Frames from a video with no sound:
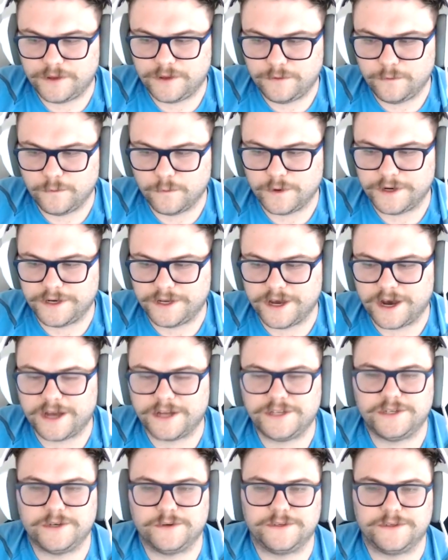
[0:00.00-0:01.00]
when
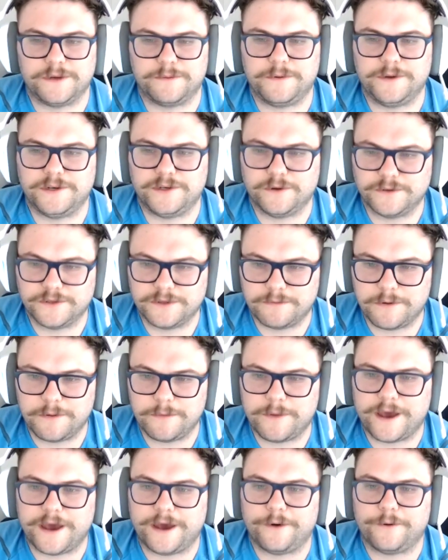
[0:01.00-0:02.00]
God shows up, he shows up in
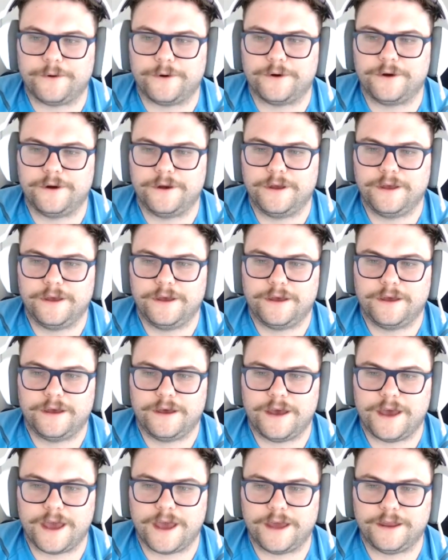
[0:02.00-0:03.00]
power
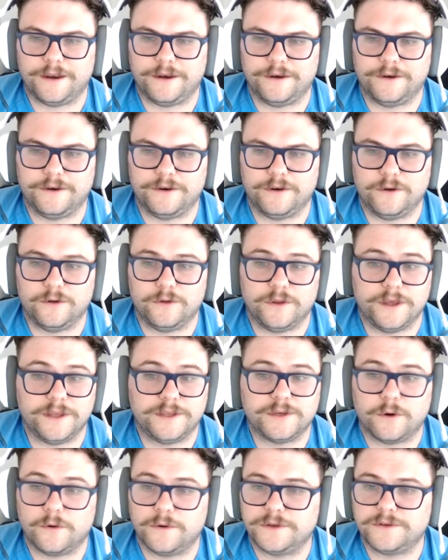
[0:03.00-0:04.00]
and
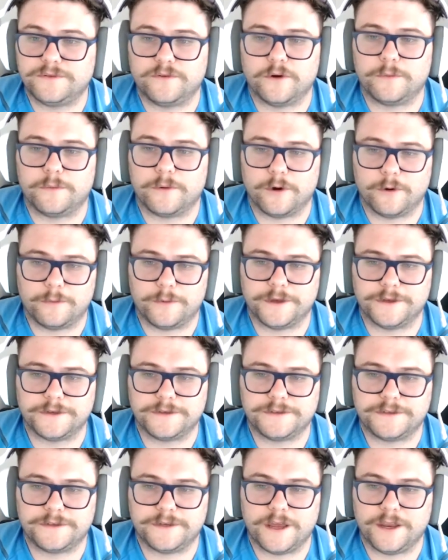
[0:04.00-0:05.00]
it's always for a
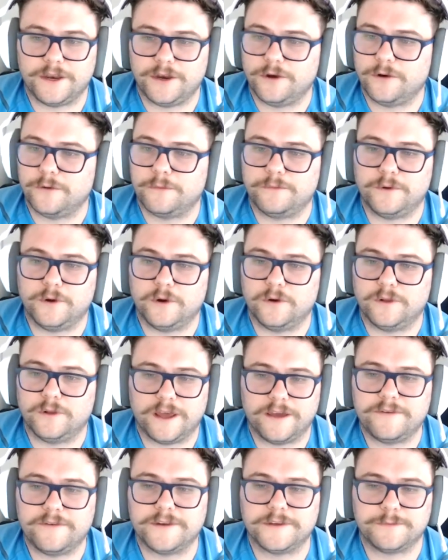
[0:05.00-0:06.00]
purpose and your your
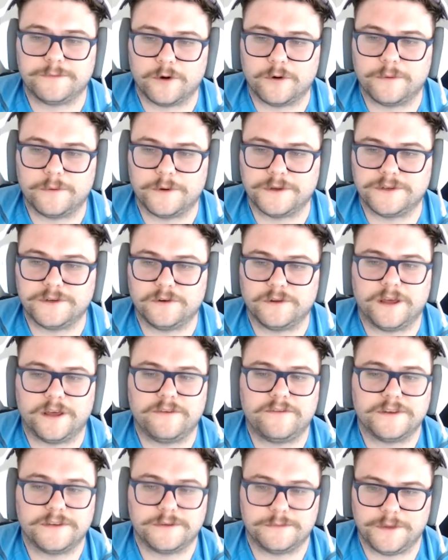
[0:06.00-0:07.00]
life has purpose your
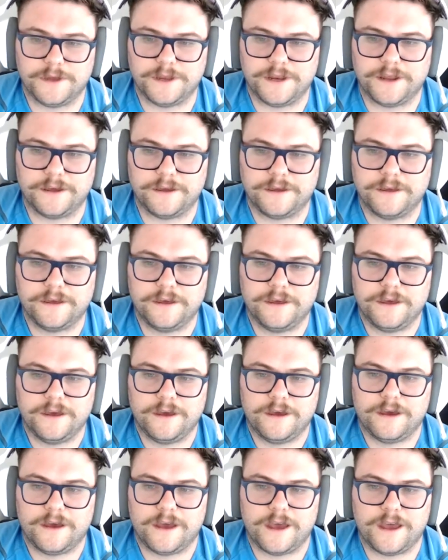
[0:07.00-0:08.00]
life has meaning
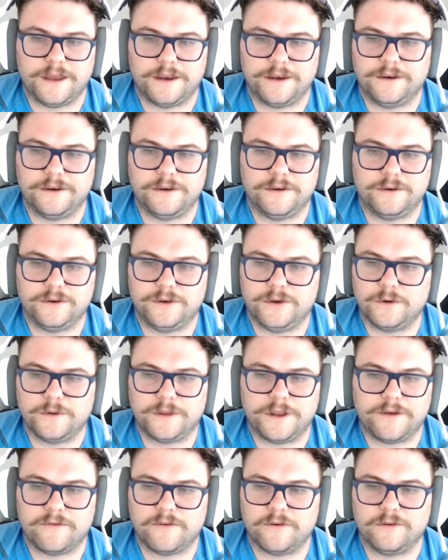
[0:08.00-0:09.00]
and
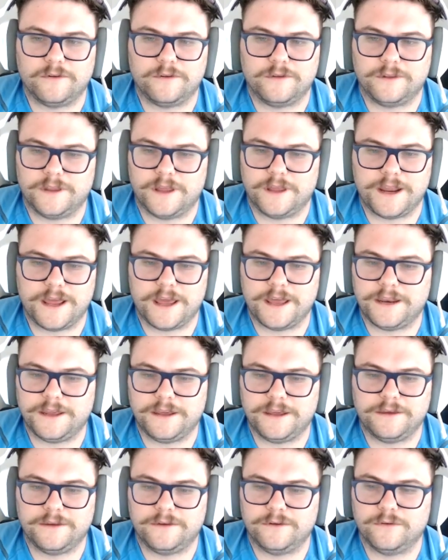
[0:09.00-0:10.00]
don't ever let
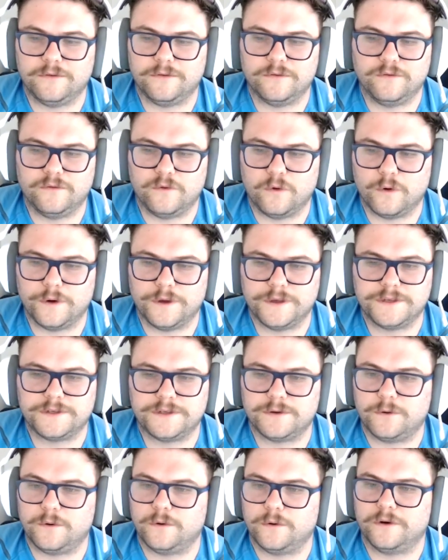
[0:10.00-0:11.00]
any voice
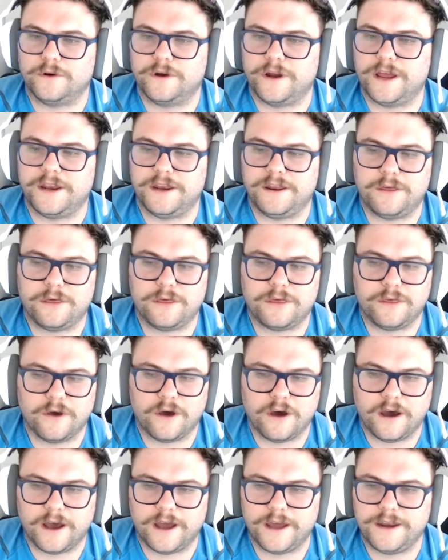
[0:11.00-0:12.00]
or any
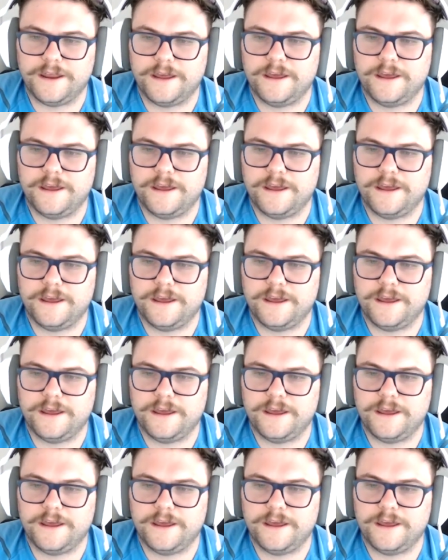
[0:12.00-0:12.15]
thought